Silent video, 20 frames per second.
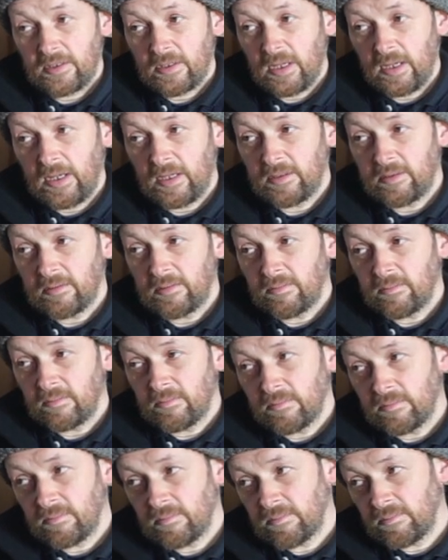and
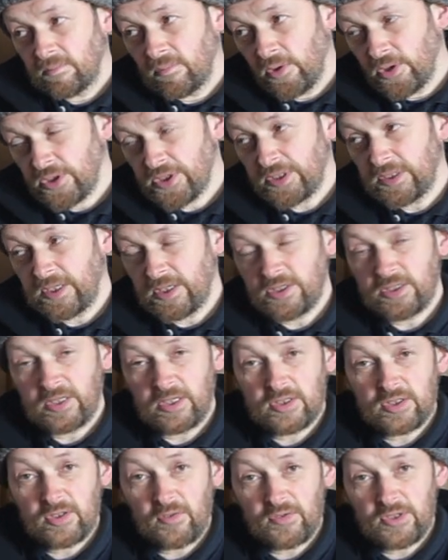most
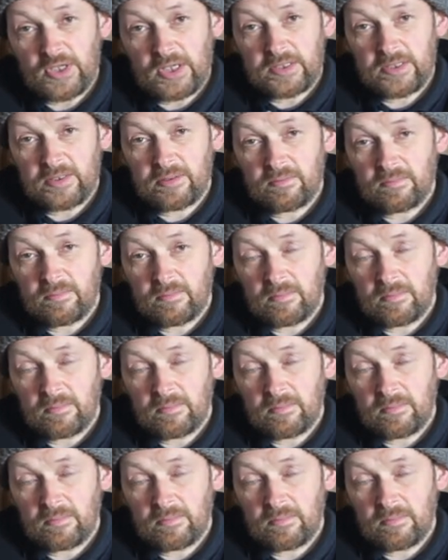districts of Shetland,